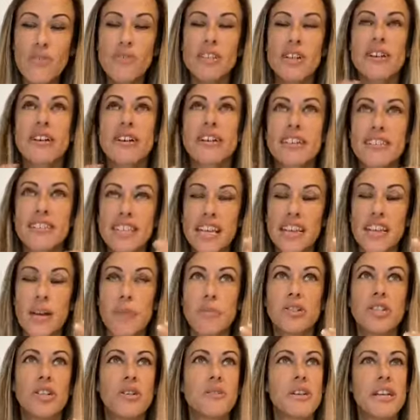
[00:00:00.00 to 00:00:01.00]
sorry, I'm going to say the
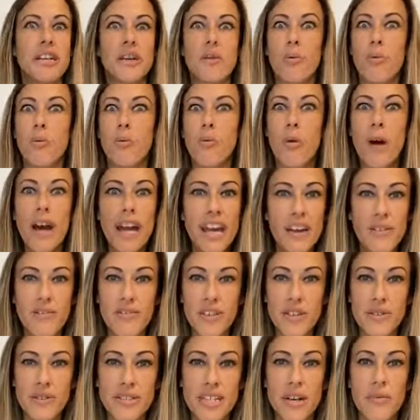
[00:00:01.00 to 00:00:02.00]
opportunity, way
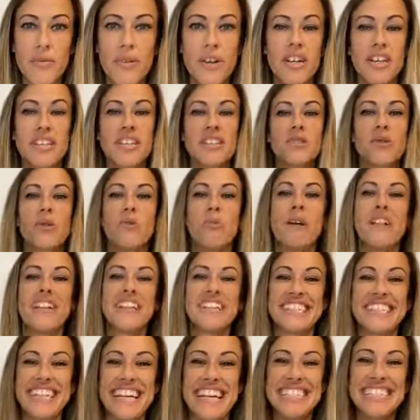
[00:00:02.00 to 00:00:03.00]
overuse that word, I do
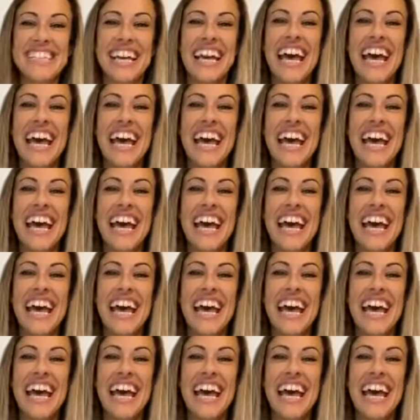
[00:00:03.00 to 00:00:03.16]
apologize.